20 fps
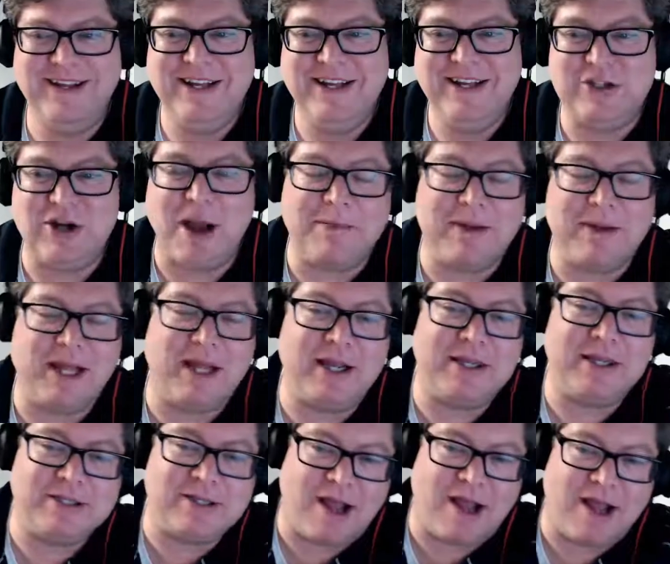drop it like
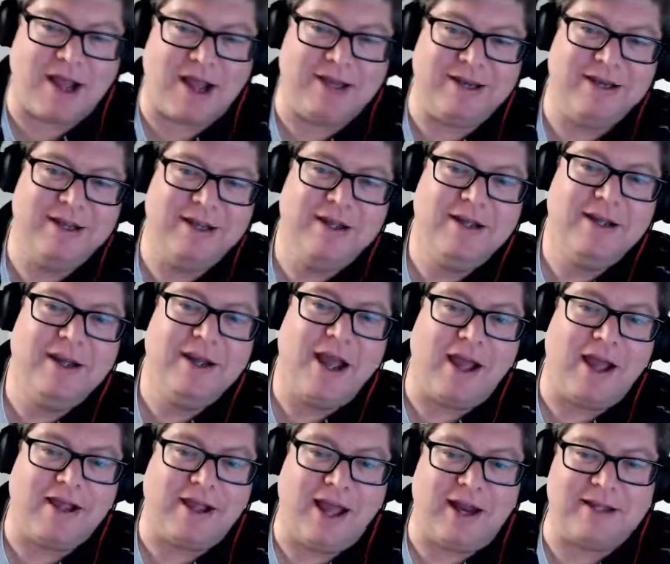it's hot,
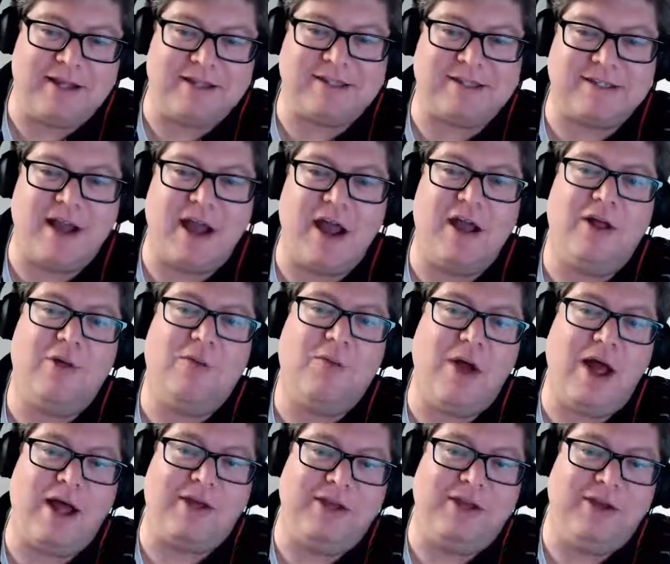Atlanta style,
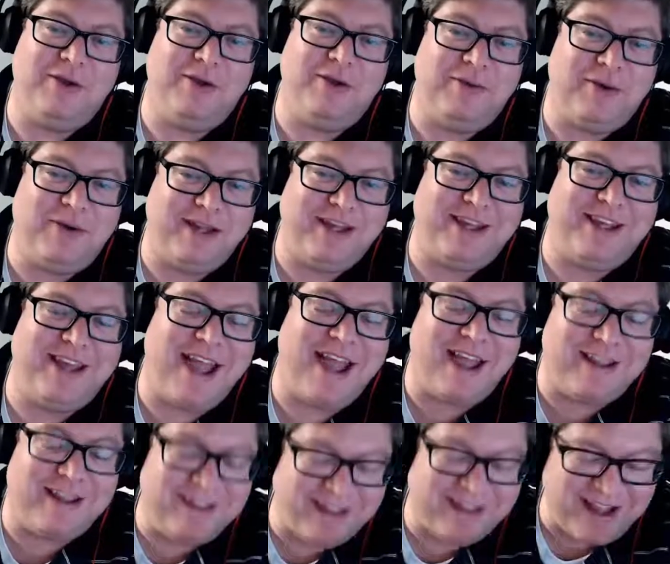while you
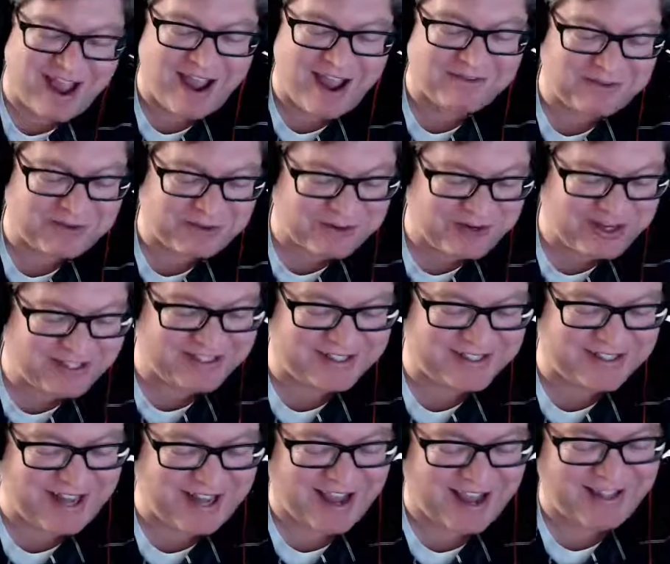again have to
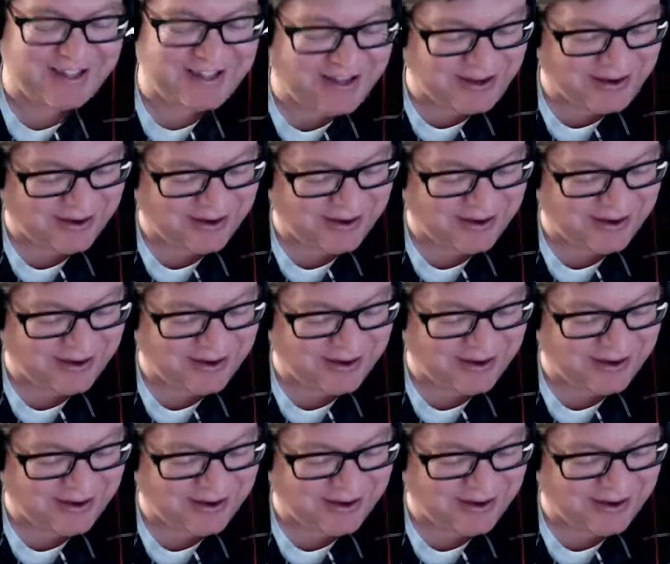reset your